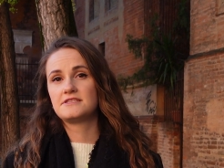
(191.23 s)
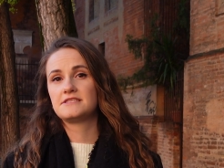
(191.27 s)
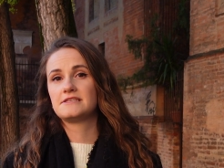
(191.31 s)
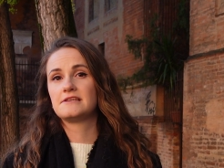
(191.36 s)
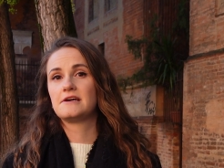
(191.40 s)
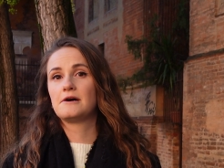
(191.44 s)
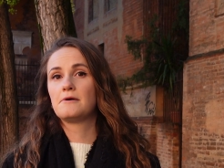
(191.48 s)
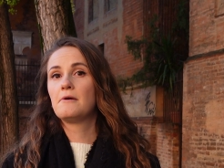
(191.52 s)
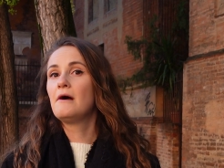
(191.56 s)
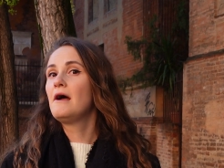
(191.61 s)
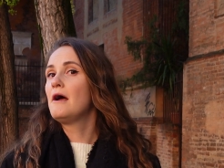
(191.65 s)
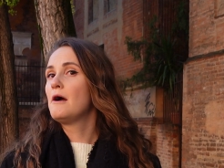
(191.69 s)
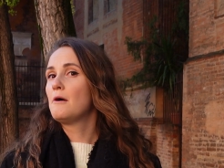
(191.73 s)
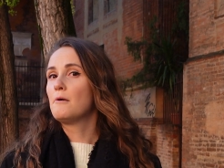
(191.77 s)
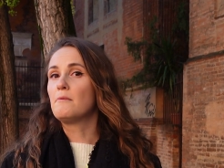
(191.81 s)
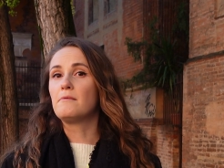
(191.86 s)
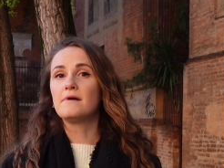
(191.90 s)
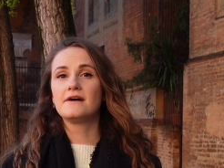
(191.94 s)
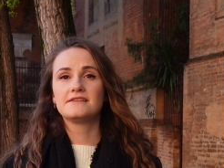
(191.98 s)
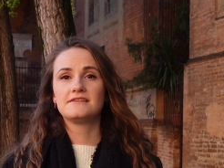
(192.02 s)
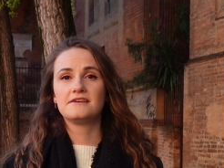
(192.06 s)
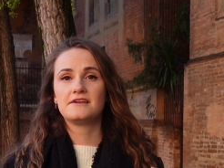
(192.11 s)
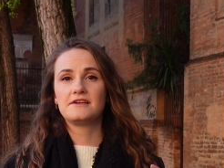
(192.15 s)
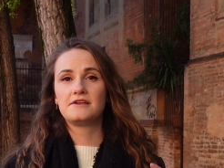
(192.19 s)
So
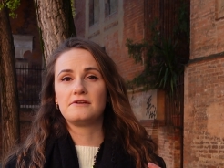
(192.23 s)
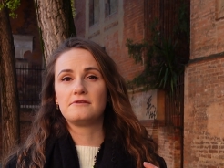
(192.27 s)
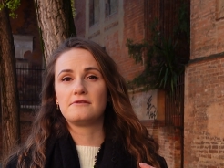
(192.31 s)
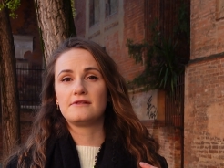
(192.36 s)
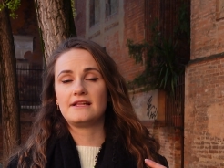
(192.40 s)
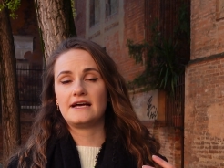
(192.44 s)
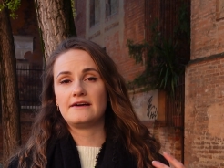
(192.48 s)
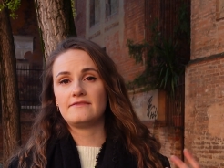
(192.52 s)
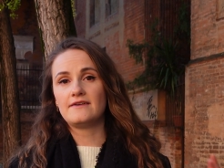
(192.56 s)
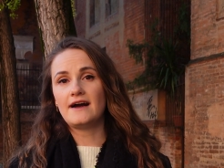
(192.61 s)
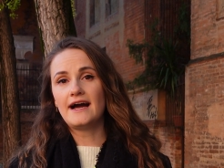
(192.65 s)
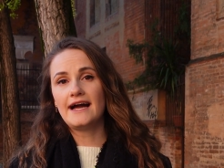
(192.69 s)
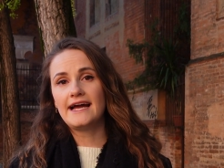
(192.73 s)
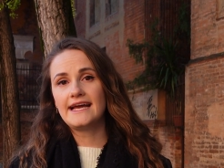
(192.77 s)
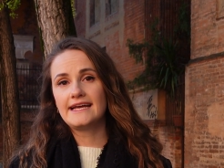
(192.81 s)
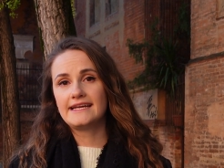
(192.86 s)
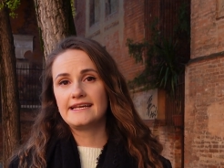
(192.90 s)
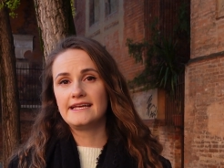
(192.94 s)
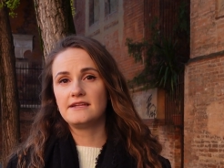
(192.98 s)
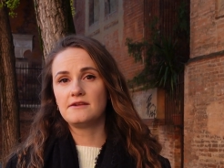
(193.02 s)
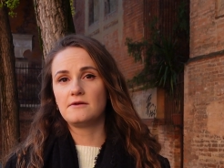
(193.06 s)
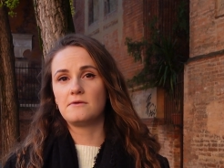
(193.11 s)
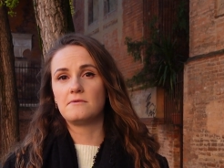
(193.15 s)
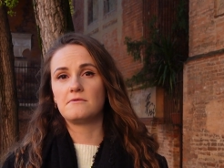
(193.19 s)
whether you love
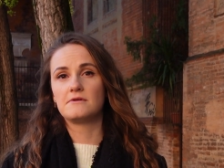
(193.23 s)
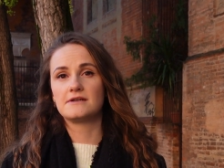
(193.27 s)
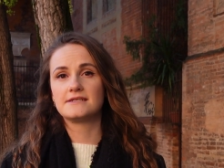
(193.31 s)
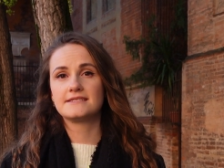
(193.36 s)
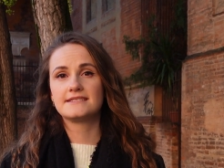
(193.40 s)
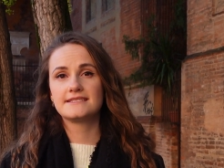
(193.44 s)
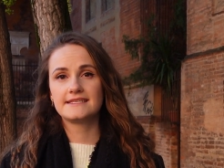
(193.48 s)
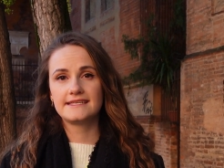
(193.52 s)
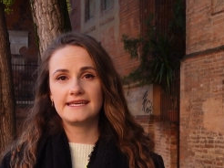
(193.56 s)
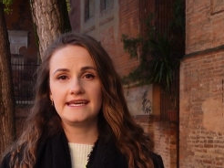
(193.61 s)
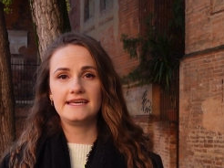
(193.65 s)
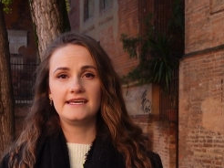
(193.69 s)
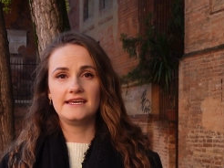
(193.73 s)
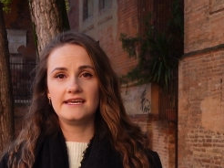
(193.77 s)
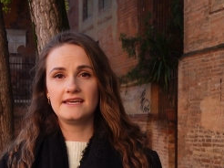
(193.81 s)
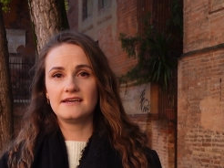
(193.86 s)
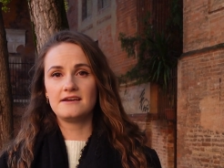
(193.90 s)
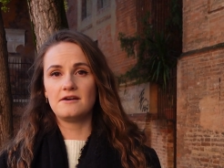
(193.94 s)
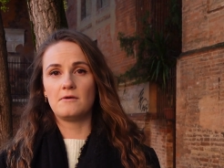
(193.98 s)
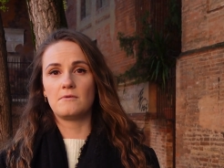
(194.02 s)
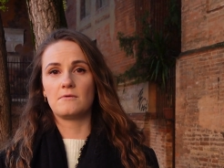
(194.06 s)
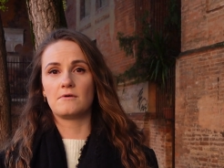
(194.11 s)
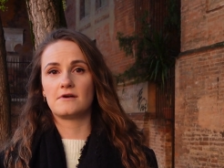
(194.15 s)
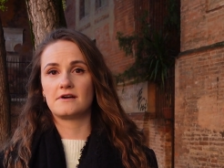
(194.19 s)
hiking or
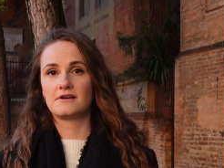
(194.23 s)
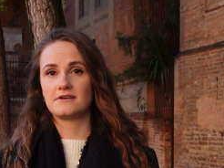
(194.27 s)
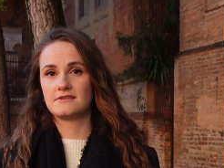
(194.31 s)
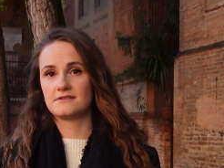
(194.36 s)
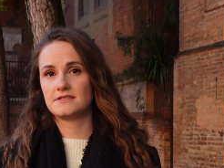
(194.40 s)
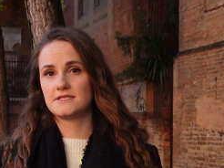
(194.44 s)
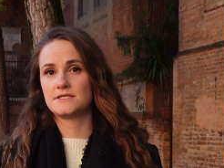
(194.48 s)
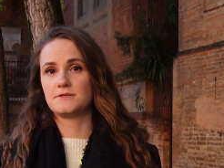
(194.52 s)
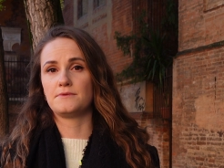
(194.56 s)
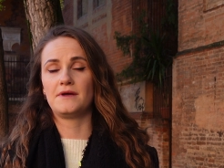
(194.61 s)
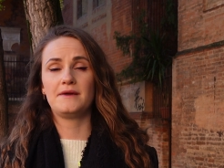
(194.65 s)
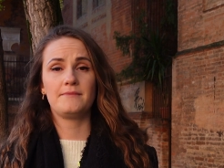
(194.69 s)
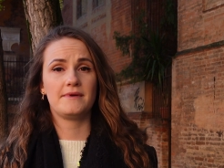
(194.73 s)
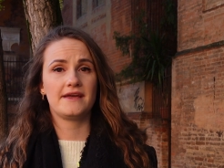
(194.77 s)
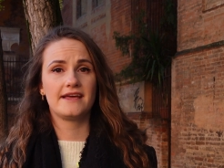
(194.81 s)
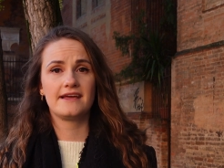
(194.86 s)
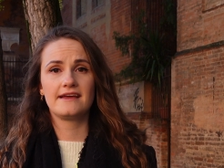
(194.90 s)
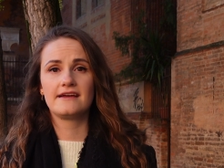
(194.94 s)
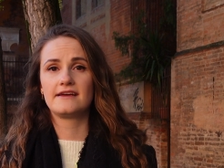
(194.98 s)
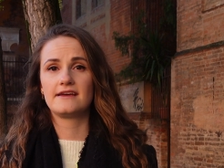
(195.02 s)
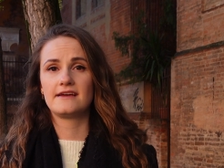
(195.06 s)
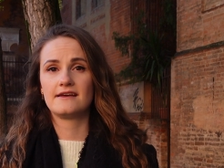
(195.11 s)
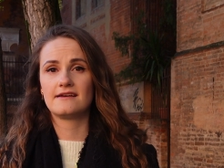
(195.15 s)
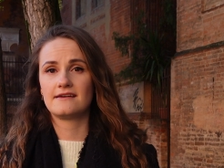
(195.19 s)
skiing or
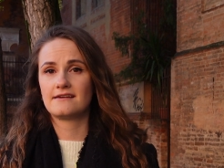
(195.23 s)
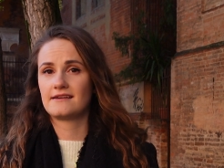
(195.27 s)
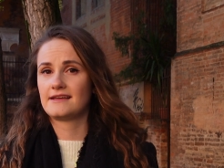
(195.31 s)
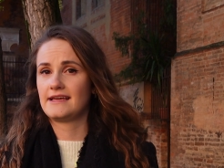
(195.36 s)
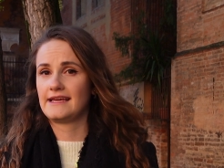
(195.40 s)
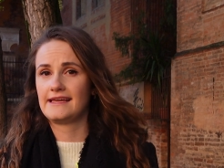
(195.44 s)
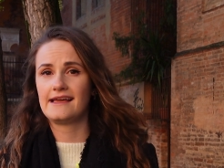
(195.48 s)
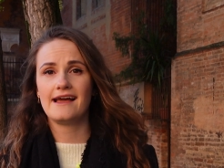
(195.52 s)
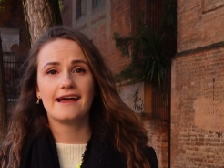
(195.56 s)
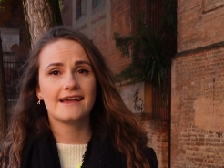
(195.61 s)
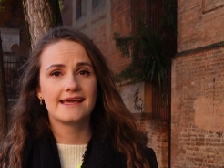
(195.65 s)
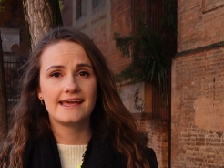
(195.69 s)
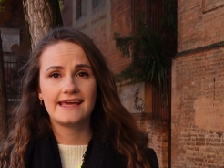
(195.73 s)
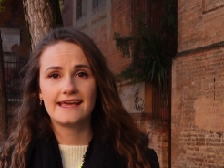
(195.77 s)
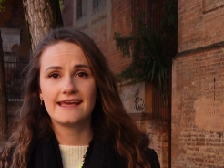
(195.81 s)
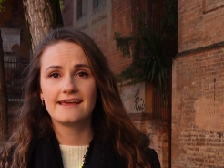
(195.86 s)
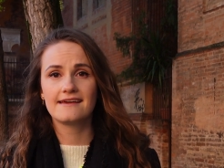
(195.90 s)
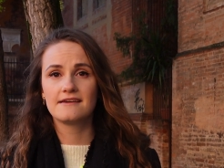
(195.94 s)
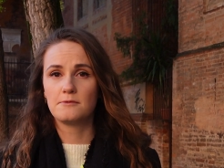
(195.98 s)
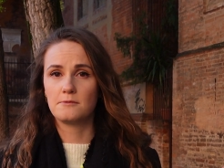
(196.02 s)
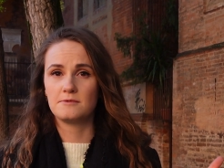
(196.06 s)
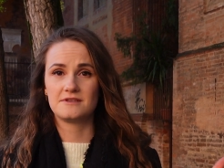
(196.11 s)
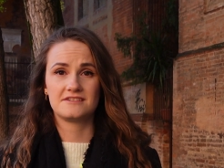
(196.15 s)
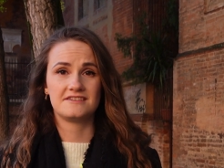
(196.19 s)
swimming,
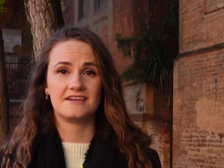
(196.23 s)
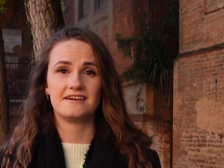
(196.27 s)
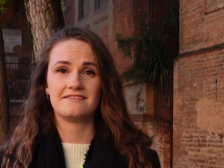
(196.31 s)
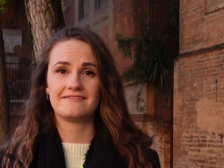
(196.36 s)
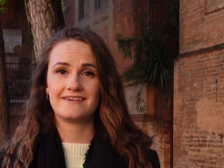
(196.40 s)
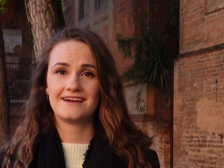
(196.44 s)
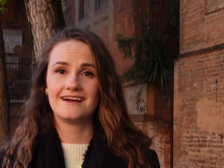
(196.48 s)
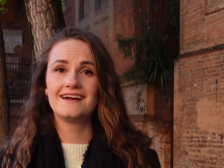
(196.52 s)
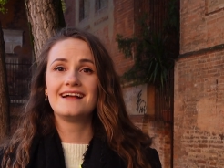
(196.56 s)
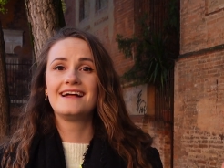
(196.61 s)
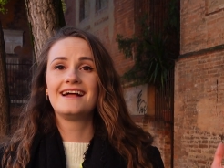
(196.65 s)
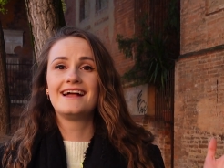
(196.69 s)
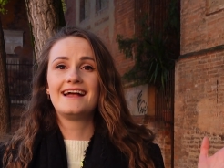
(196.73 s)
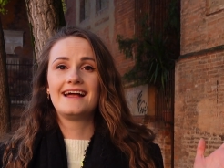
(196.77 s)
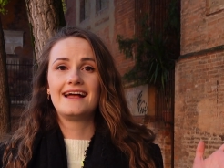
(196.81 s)
kayaking, whatever,